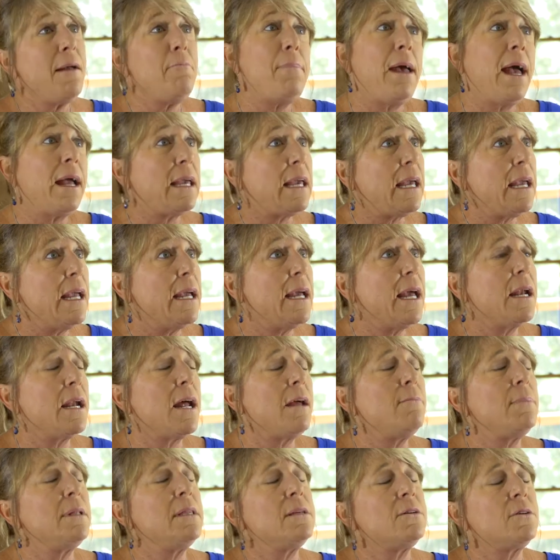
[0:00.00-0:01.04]
Becky, and
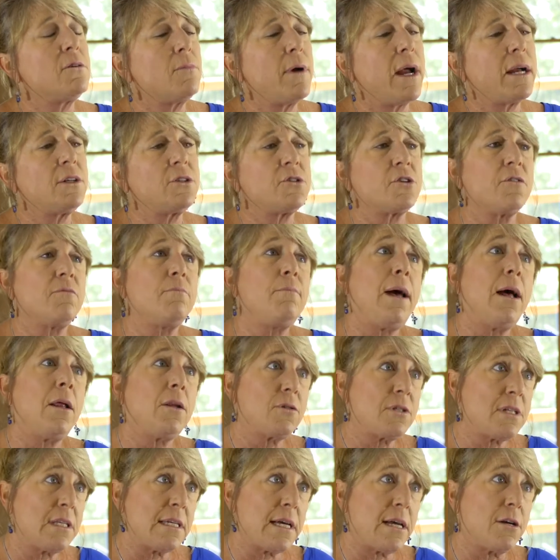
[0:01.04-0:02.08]
I've been the director of
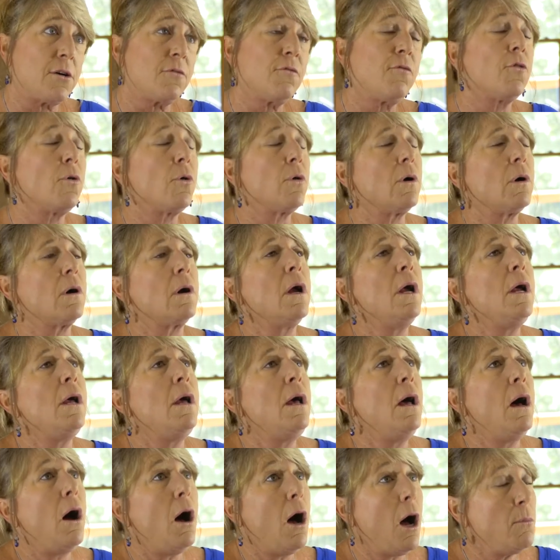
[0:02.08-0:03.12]
Ballard Center for
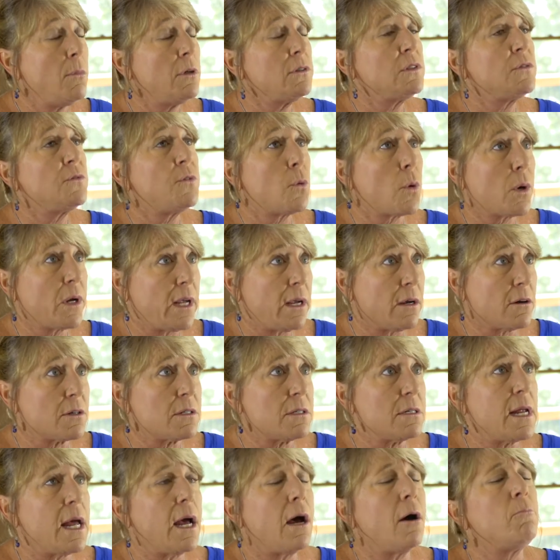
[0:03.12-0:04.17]
almost 4
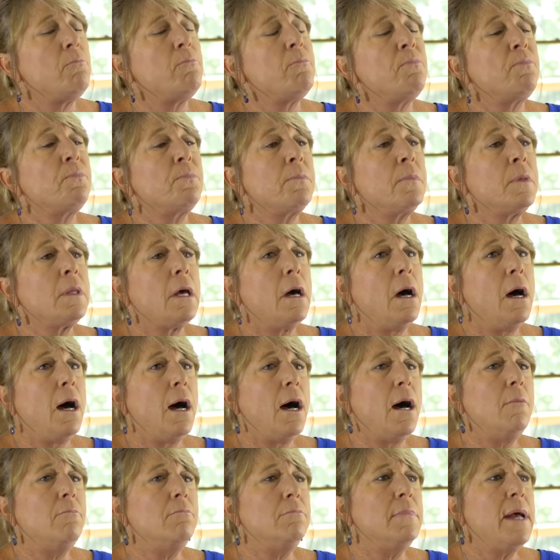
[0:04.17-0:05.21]
years now.
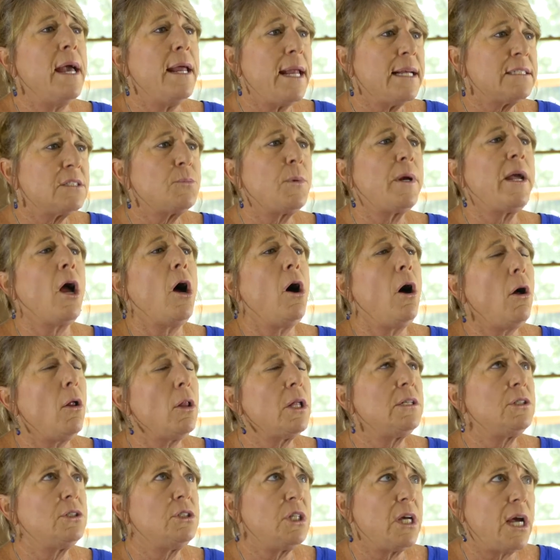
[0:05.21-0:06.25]
And as we all
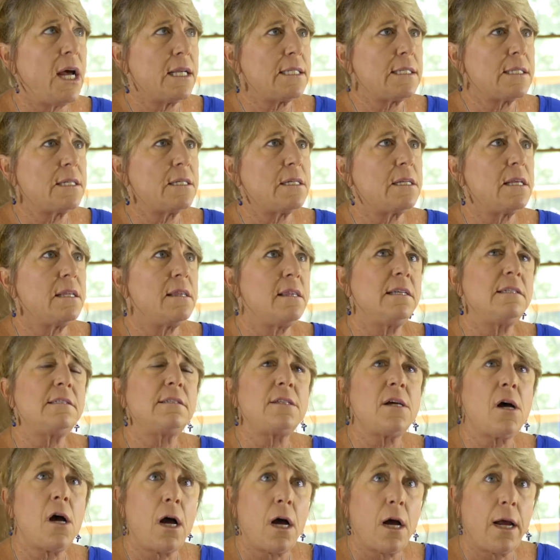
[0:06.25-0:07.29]
adjust to this
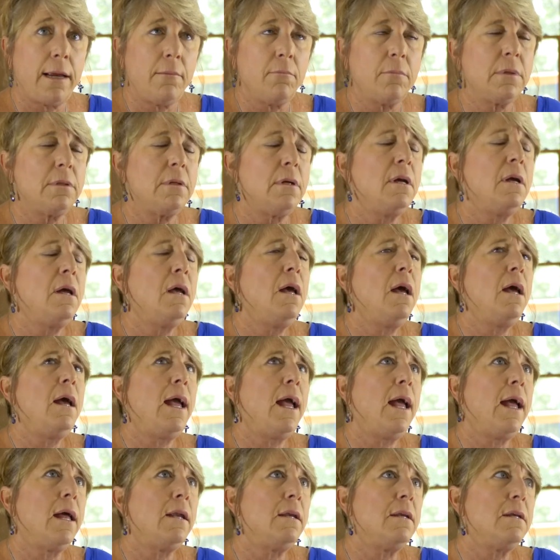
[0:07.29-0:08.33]
time
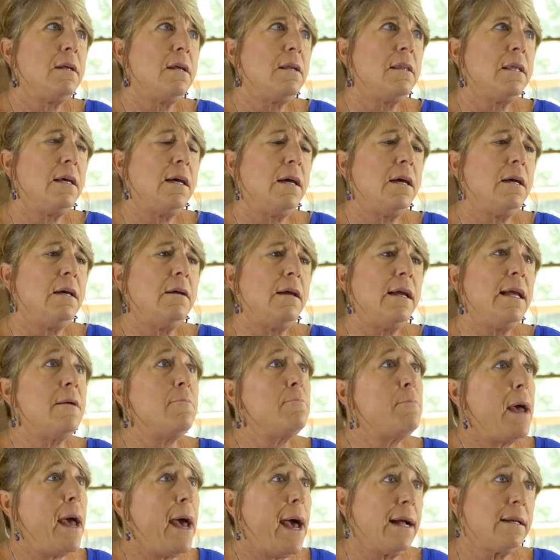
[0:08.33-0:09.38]
and the
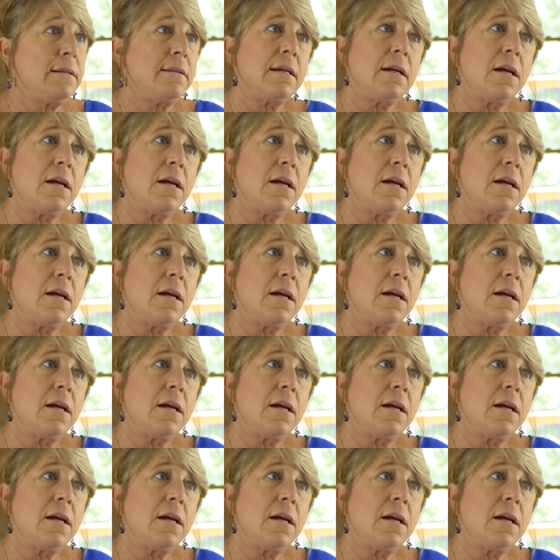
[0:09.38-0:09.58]
impact that